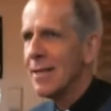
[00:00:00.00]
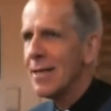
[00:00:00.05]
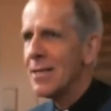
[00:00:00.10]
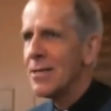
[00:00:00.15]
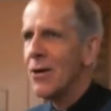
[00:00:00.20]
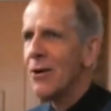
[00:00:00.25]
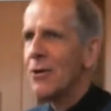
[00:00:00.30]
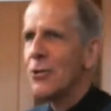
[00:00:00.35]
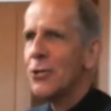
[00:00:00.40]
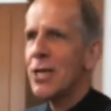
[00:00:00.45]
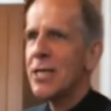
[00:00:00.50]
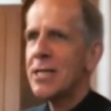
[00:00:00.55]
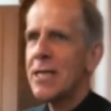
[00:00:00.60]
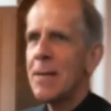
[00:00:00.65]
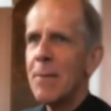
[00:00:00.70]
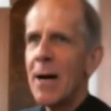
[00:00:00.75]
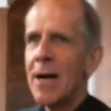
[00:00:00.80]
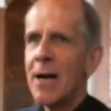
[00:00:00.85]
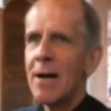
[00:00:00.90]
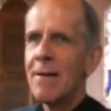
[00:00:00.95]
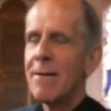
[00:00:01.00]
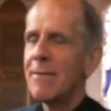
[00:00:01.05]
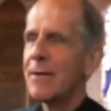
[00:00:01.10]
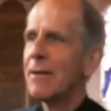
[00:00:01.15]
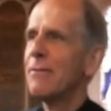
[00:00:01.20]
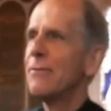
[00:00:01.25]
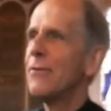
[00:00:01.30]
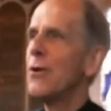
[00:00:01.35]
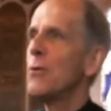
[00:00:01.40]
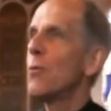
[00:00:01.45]
It's not just a matter of
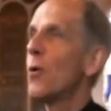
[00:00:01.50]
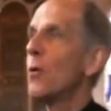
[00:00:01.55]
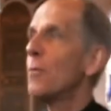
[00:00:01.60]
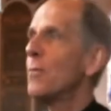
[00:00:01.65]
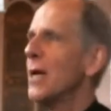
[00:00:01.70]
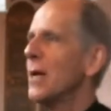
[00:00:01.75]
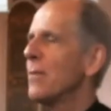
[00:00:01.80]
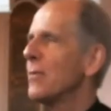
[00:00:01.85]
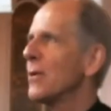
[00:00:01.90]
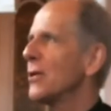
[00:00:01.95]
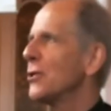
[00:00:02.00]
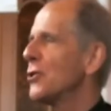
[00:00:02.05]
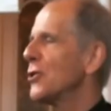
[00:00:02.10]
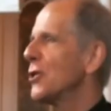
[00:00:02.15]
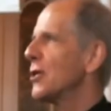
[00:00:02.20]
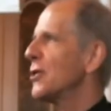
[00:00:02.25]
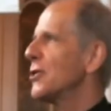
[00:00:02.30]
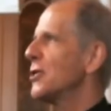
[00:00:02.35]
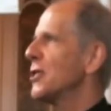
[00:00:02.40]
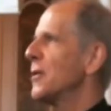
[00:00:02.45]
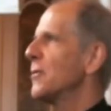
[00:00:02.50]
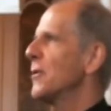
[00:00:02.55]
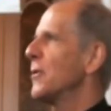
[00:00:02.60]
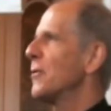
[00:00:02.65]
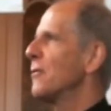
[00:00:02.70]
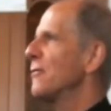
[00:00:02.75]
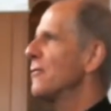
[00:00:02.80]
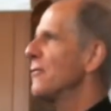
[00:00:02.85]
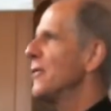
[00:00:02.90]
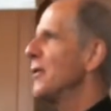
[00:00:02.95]
having a few more people at church so
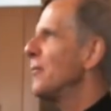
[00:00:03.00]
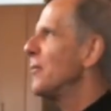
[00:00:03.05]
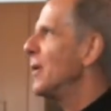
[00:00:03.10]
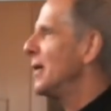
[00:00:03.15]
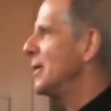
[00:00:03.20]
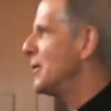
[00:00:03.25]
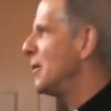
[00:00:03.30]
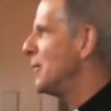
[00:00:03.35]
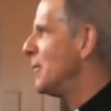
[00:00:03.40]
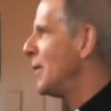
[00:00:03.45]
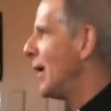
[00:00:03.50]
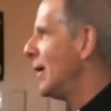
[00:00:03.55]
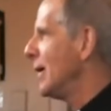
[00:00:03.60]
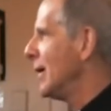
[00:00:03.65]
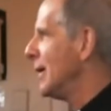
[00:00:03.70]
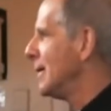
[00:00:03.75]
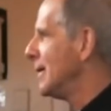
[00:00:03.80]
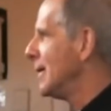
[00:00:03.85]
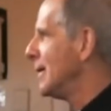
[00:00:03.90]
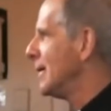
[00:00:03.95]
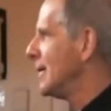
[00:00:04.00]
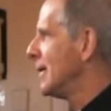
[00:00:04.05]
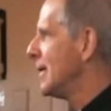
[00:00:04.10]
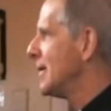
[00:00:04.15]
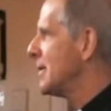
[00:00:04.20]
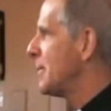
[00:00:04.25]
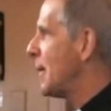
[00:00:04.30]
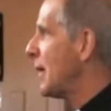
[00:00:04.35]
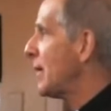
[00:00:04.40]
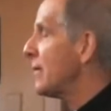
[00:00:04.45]
we all feel better about it.
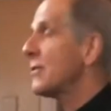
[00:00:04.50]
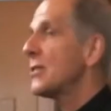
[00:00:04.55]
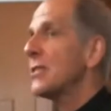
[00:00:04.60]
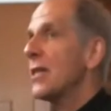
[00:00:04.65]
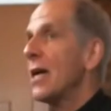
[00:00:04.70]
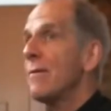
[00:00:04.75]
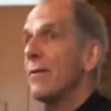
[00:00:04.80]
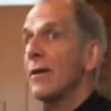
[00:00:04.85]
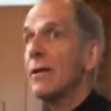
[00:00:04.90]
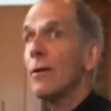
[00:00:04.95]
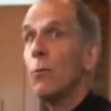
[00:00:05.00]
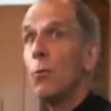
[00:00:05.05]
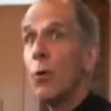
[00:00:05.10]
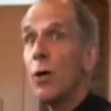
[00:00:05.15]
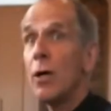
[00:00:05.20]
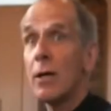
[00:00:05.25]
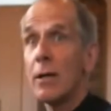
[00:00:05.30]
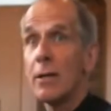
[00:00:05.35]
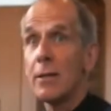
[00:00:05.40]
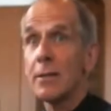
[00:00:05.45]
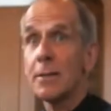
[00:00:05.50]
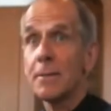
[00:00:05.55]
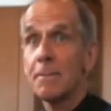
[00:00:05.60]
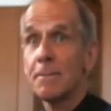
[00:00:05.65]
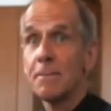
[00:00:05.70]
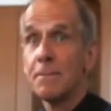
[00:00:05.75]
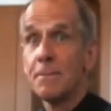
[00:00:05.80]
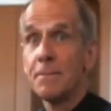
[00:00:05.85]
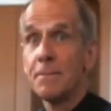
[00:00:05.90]
It's a matter of saving the world.